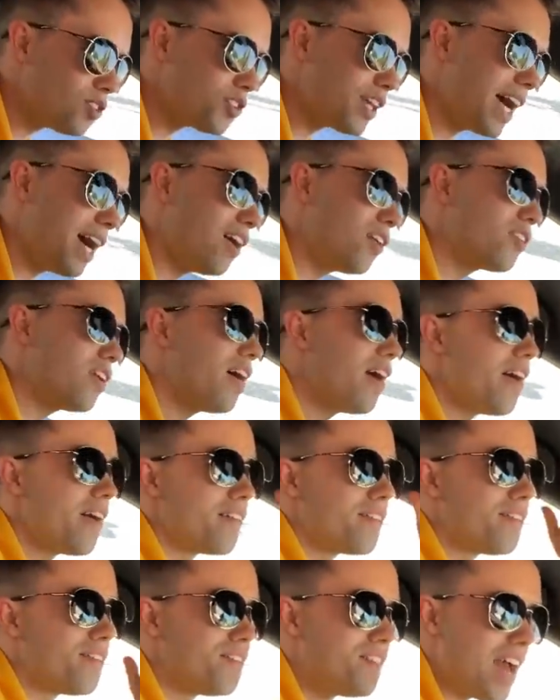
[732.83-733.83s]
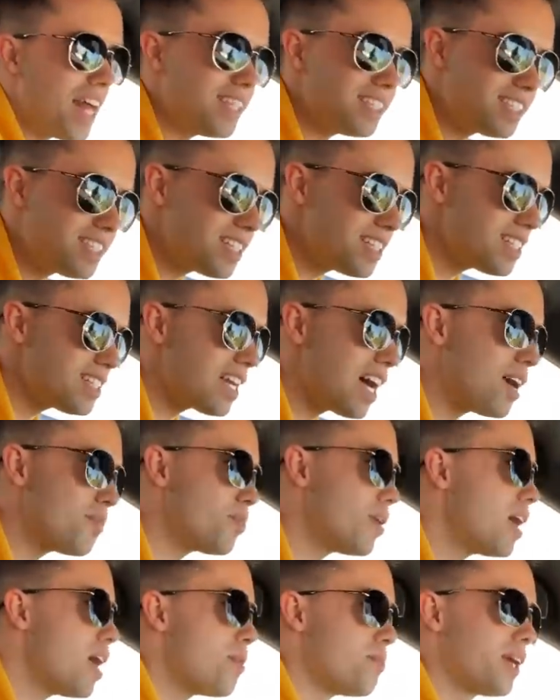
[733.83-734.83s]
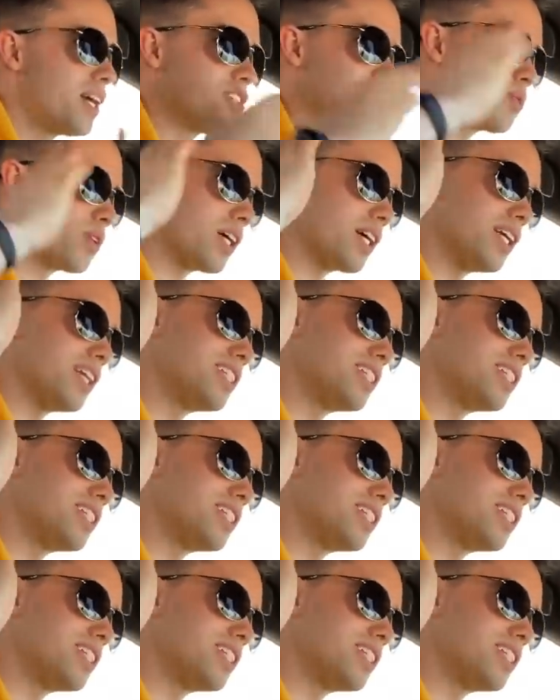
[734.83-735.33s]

down, fences up because we're gonna